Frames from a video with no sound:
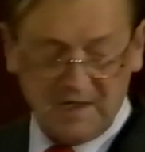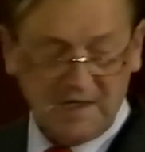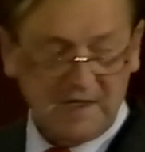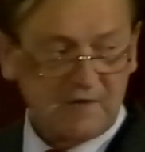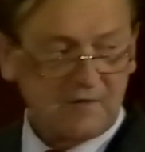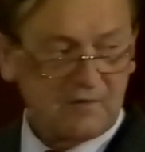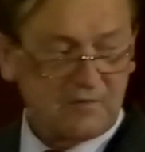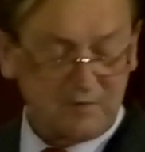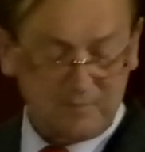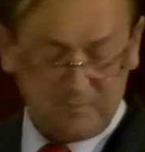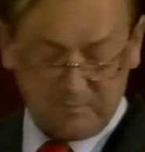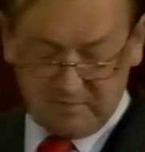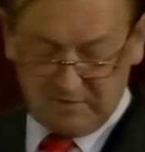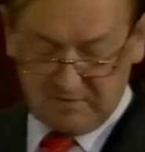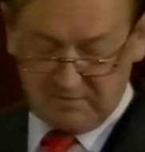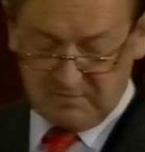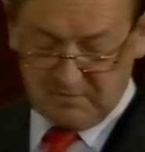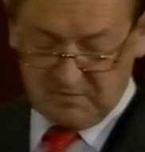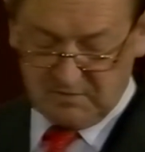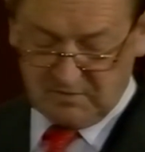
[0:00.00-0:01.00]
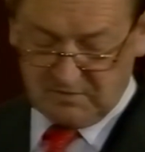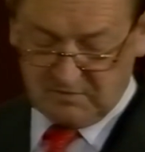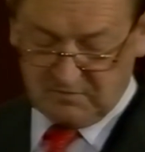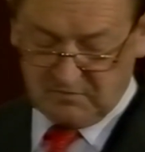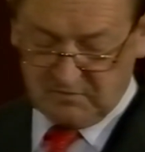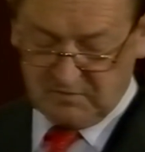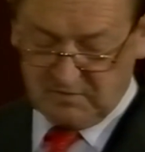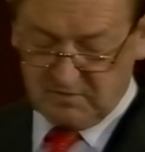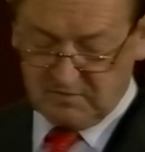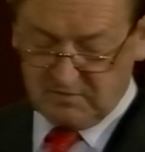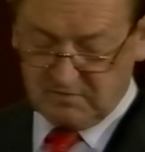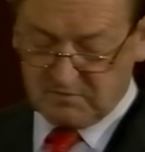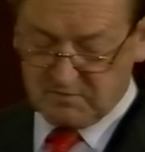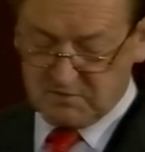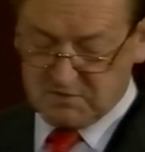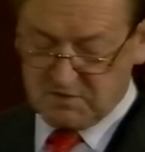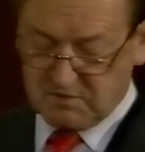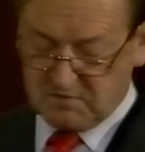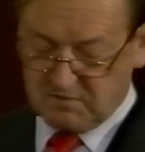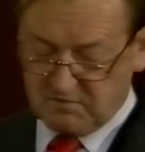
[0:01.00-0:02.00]
a crippling burden for those
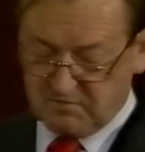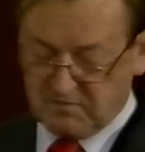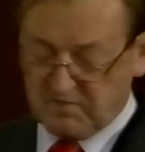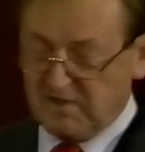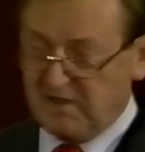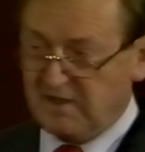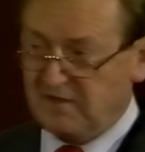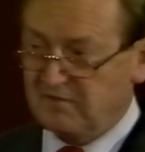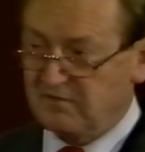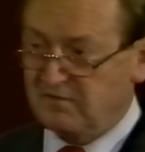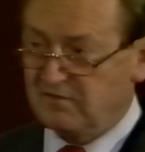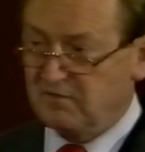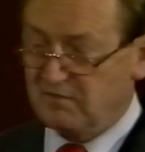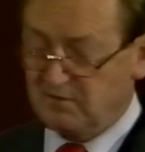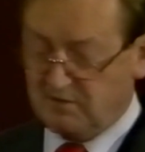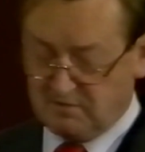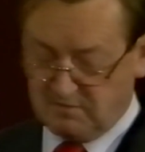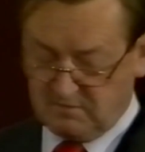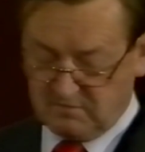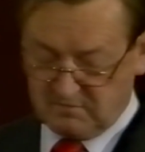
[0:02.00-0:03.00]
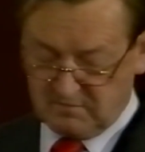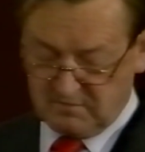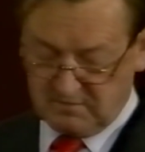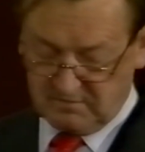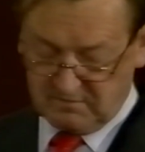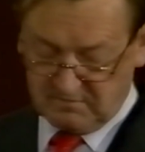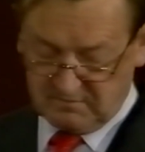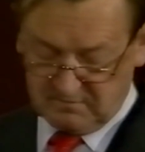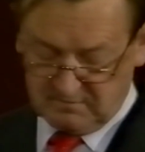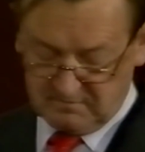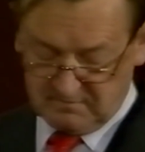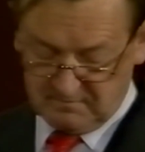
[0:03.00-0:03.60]
wishing to finance new industries.